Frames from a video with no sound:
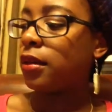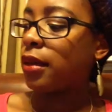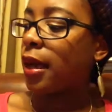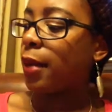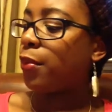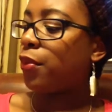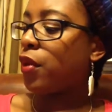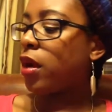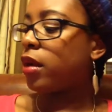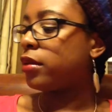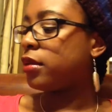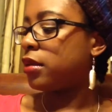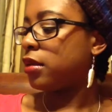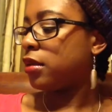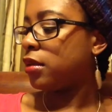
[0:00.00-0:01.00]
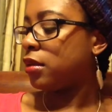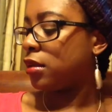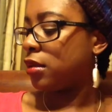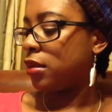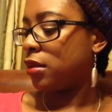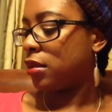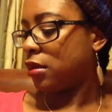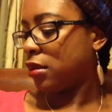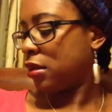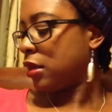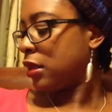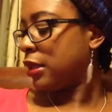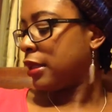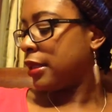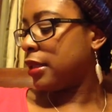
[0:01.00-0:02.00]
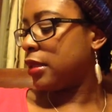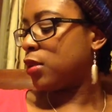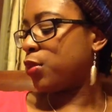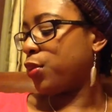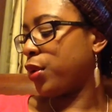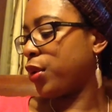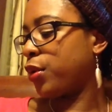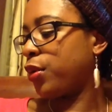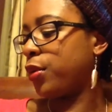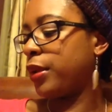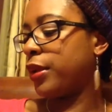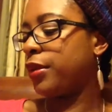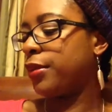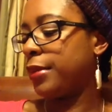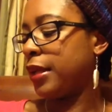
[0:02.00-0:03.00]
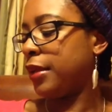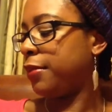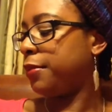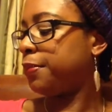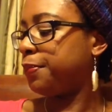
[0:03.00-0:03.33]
I brought this book with me,